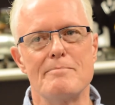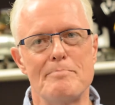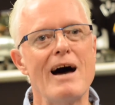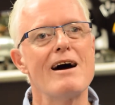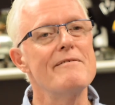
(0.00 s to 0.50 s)

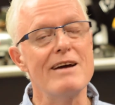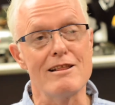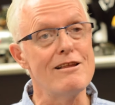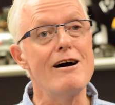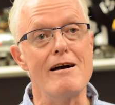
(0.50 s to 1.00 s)
part of
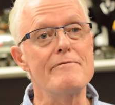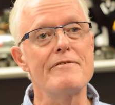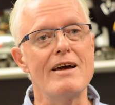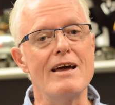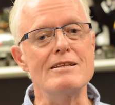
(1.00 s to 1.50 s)
our
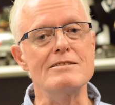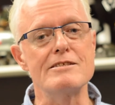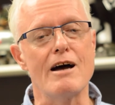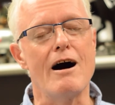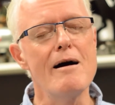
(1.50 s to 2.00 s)
life.
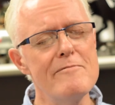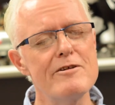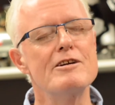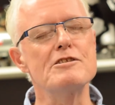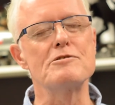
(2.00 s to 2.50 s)
And I'm
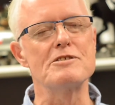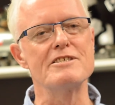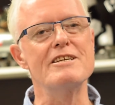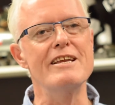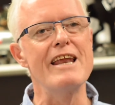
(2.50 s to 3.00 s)
very
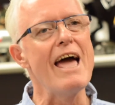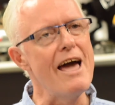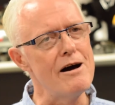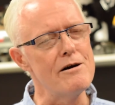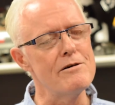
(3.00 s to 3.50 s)
interested in
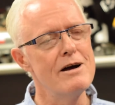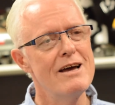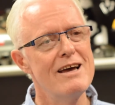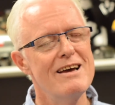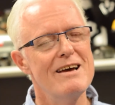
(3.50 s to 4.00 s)
how
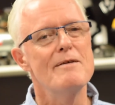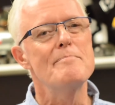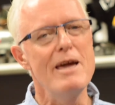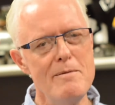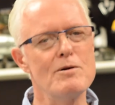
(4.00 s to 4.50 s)

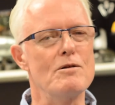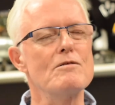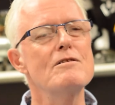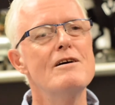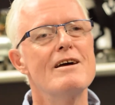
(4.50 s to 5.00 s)

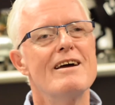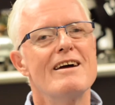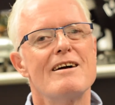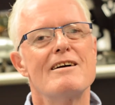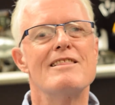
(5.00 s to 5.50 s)
people
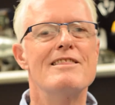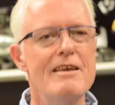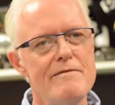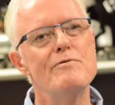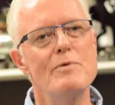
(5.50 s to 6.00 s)

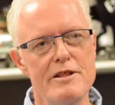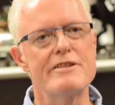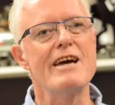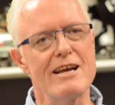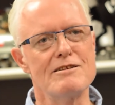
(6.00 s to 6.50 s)
live
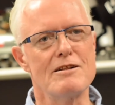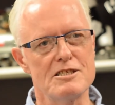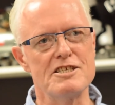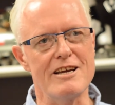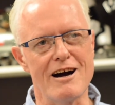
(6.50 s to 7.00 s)
with
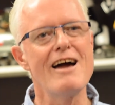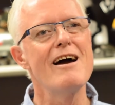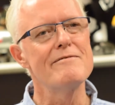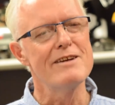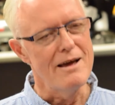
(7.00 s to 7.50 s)
technology. I
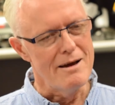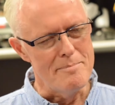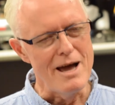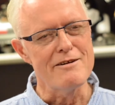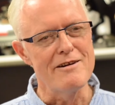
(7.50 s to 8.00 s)
have a
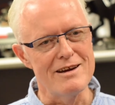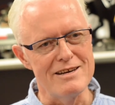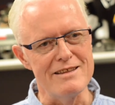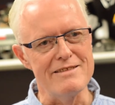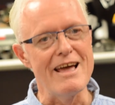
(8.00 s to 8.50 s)

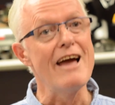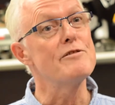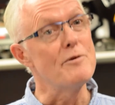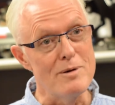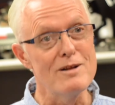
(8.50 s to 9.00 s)
background in
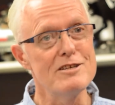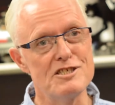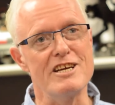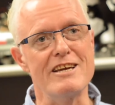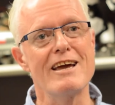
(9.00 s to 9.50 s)

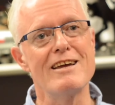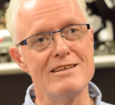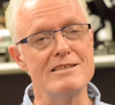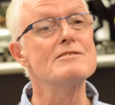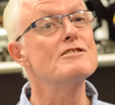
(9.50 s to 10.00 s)
anthropology
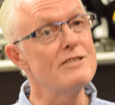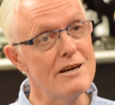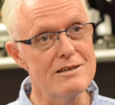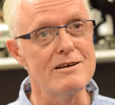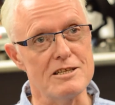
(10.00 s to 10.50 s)
and in
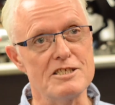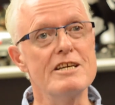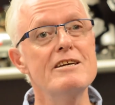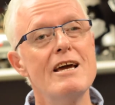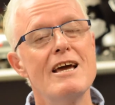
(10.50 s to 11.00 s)

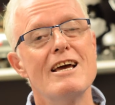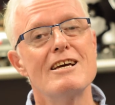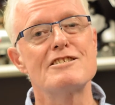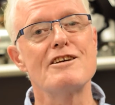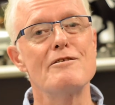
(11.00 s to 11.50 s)
psychology.
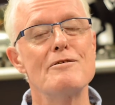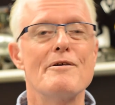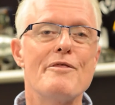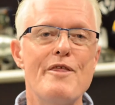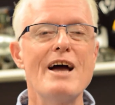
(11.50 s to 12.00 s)
So
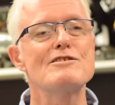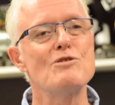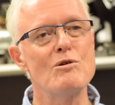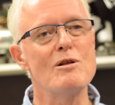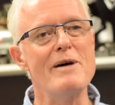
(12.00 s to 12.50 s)

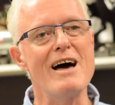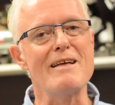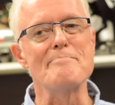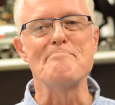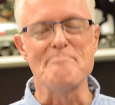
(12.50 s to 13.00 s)
that's all about